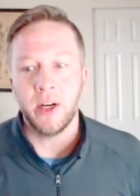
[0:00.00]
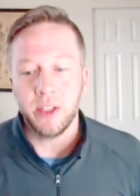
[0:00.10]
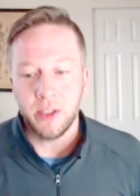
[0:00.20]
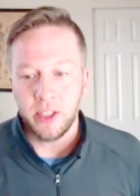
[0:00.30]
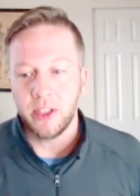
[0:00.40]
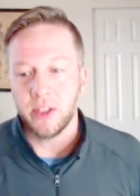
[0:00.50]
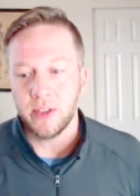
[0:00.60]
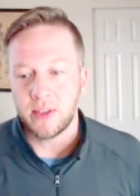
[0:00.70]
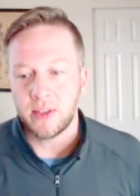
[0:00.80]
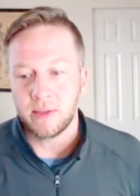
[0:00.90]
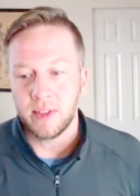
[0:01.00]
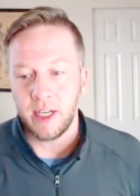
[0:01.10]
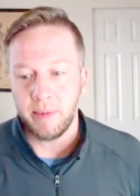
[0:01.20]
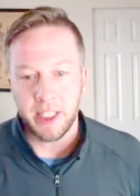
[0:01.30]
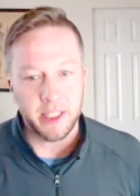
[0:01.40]
you use, I
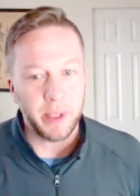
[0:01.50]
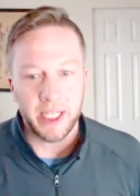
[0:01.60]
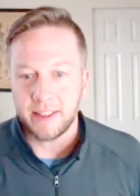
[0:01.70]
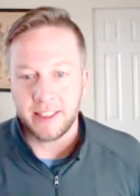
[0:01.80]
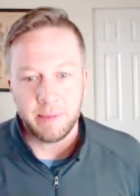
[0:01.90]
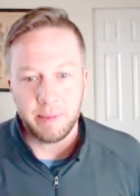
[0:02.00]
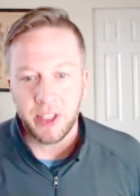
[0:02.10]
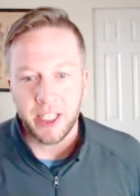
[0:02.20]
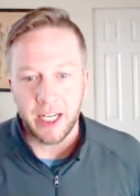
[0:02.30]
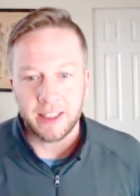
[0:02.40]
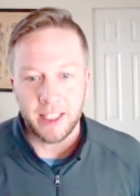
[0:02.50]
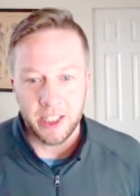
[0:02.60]
mean, the best stim unit out there.